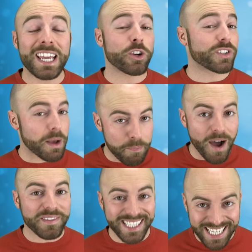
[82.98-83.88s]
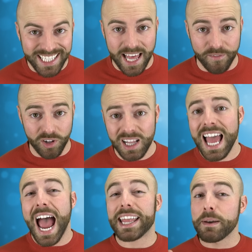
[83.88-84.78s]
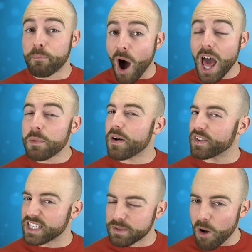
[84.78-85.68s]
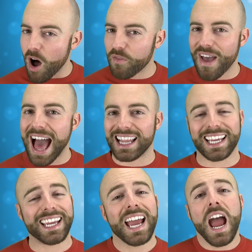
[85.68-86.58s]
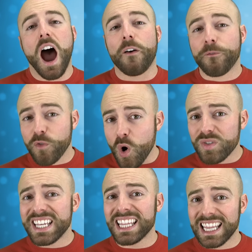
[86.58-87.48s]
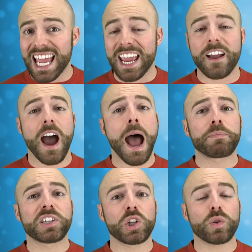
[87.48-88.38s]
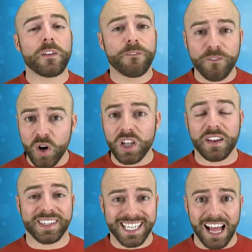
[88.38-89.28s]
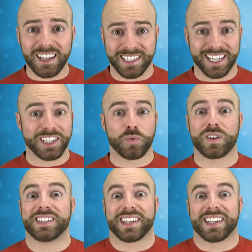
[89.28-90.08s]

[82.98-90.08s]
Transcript: meters above sea level, at the bottom of a small valley, a frozen lake absolutely full of skeletons was